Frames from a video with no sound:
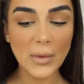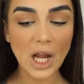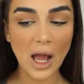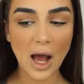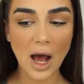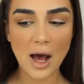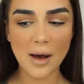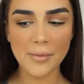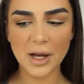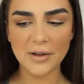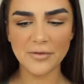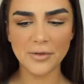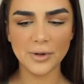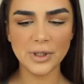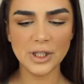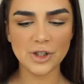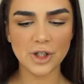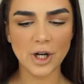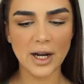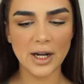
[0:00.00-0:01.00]
I've
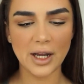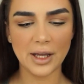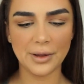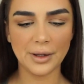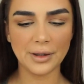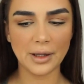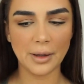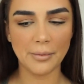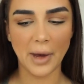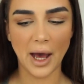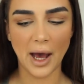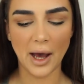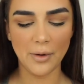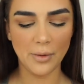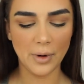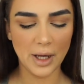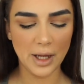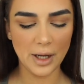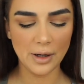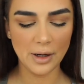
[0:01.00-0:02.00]
only tried, I think, the matte
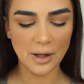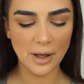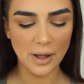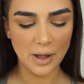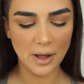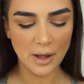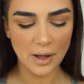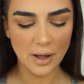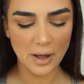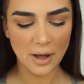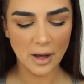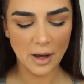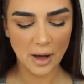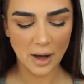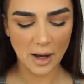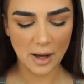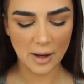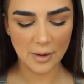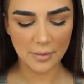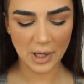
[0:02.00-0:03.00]
one.
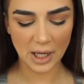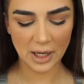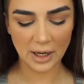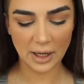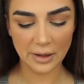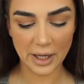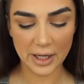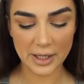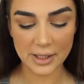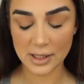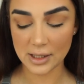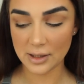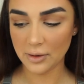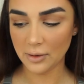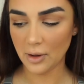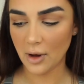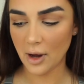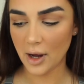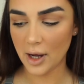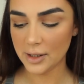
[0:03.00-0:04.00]
And I liked it a
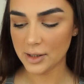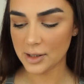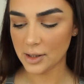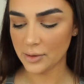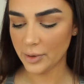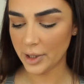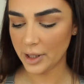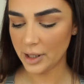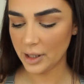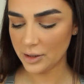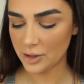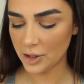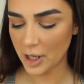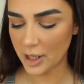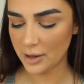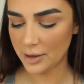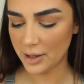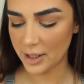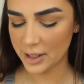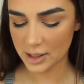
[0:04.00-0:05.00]
lot, so we're gonna
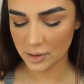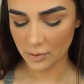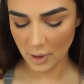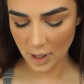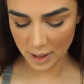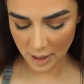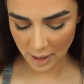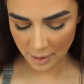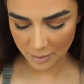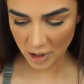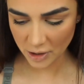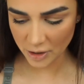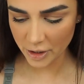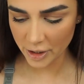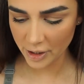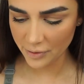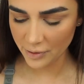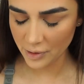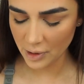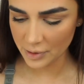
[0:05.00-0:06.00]
try this one. I'm not
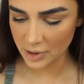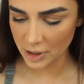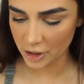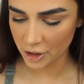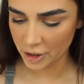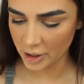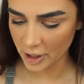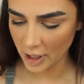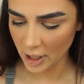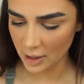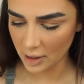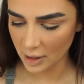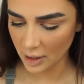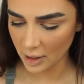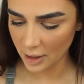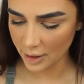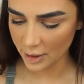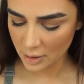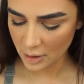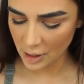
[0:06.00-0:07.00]
sure if you have to shake
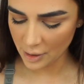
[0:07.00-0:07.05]
it.